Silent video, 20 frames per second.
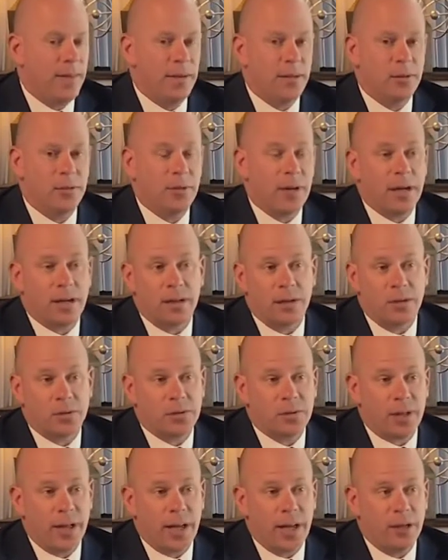trying to
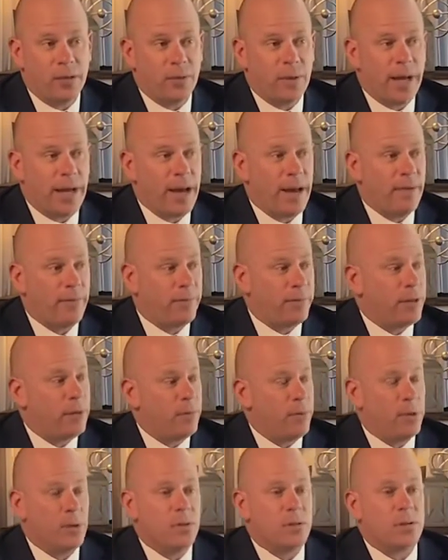understand, can
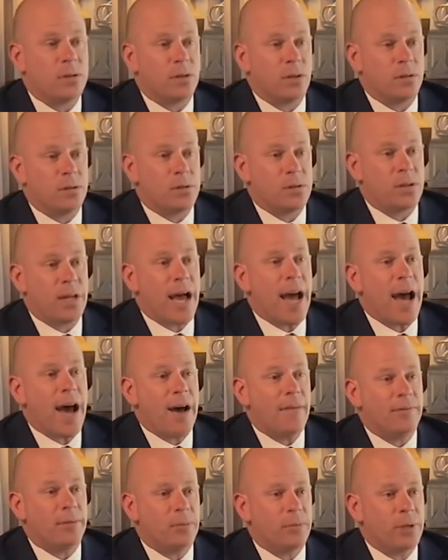we use those
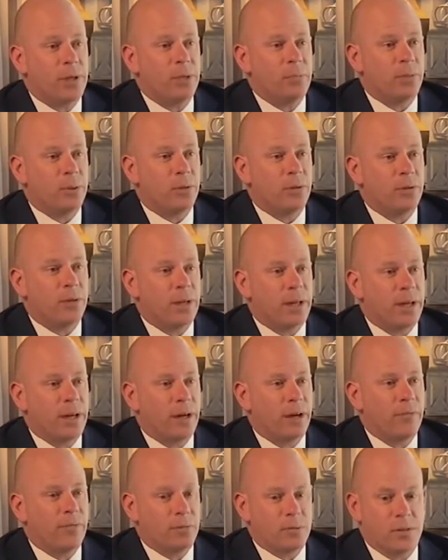staff to redeploy to
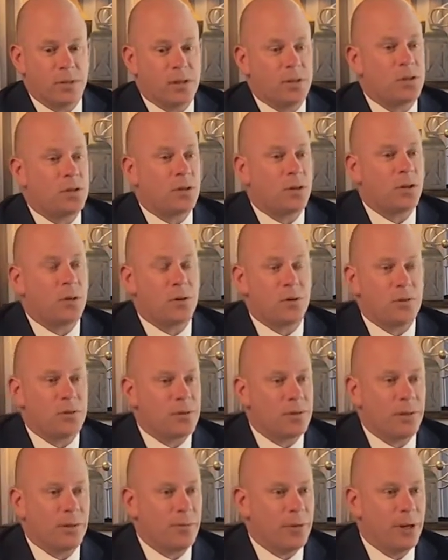care for this
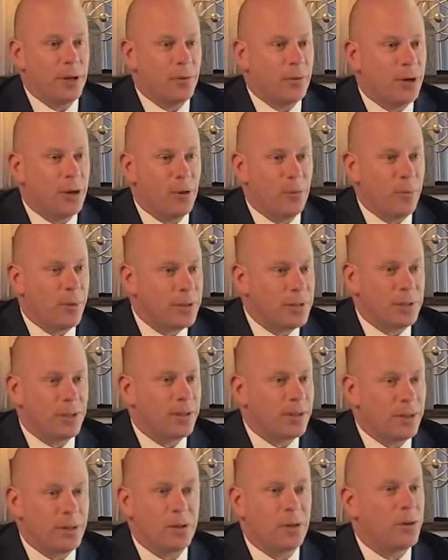surge that we don't know when's
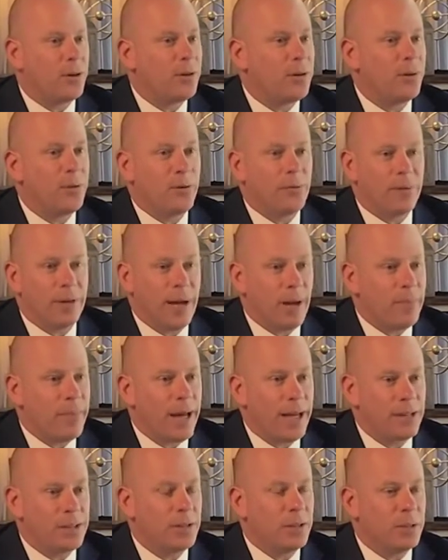going to occur or how
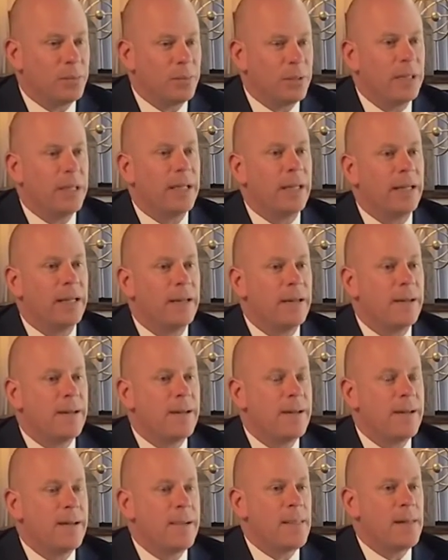bad it's going to be?
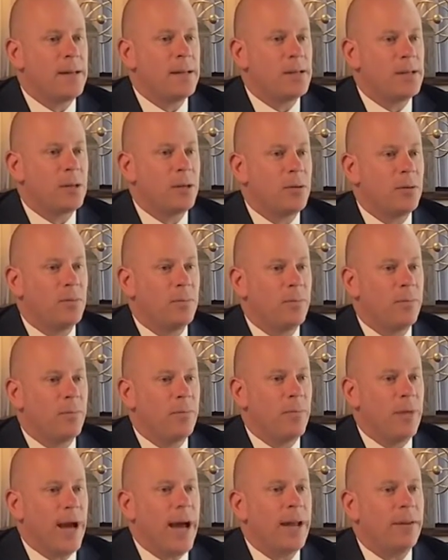And so
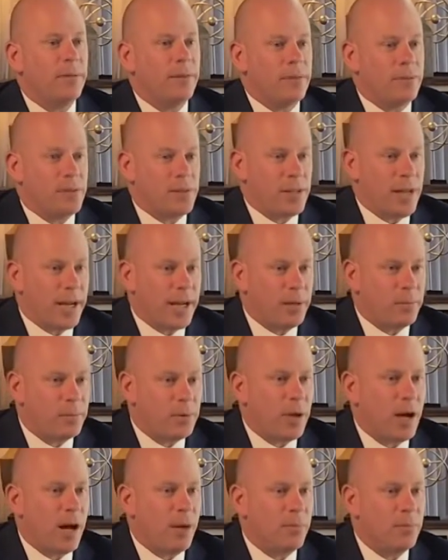that second
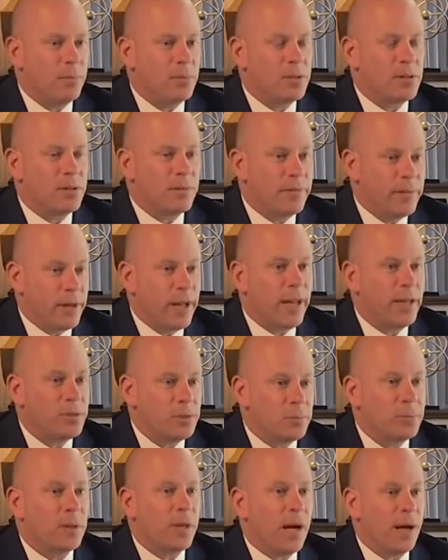problem was the
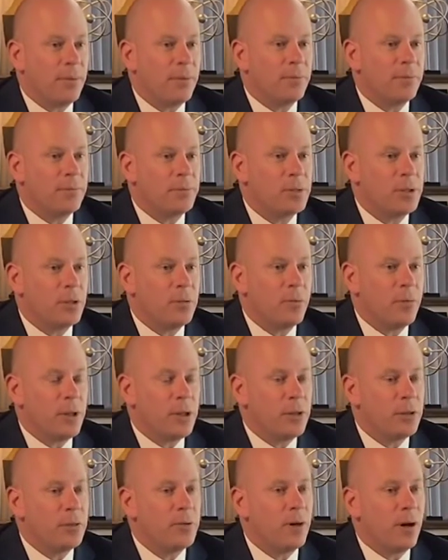financial problem. So if we
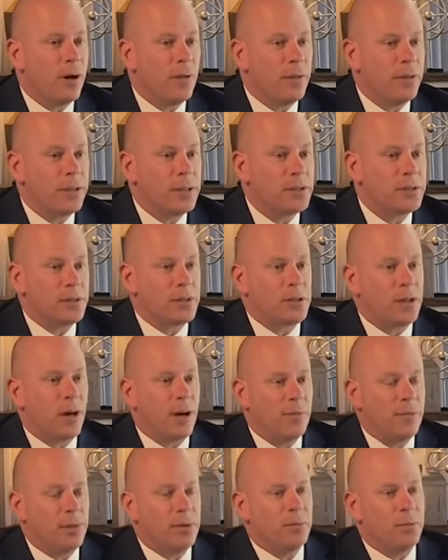do all this to
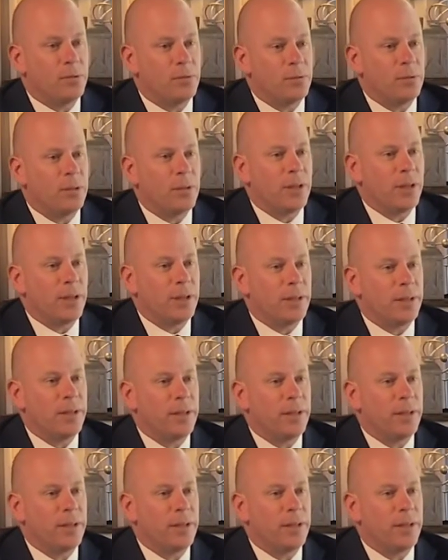solve number one,